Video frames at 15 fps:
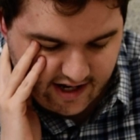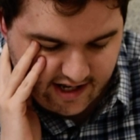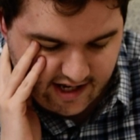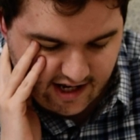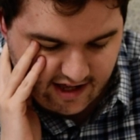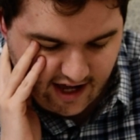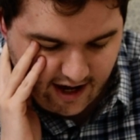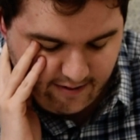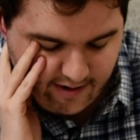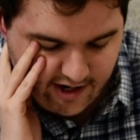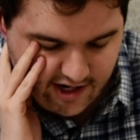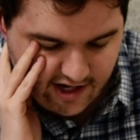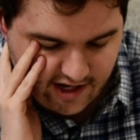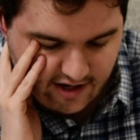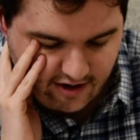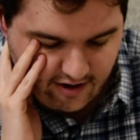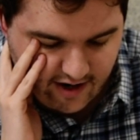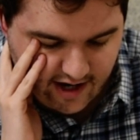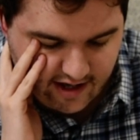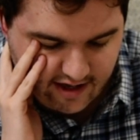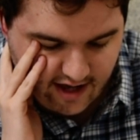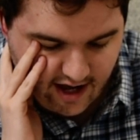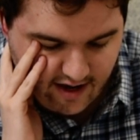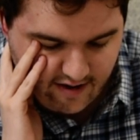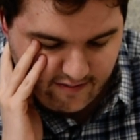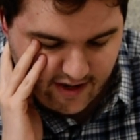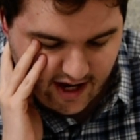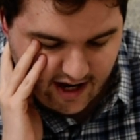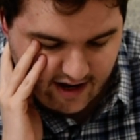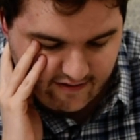Did that which is good then
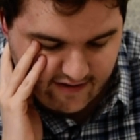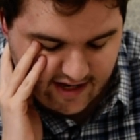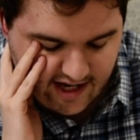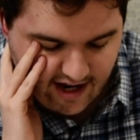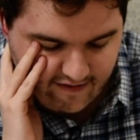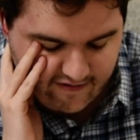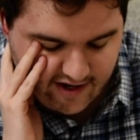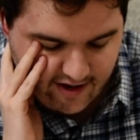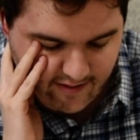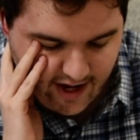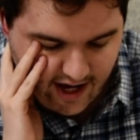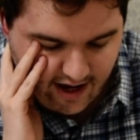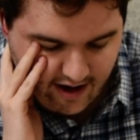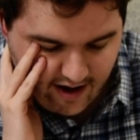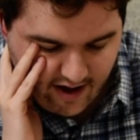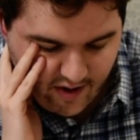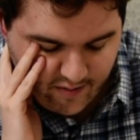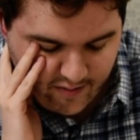become death to me?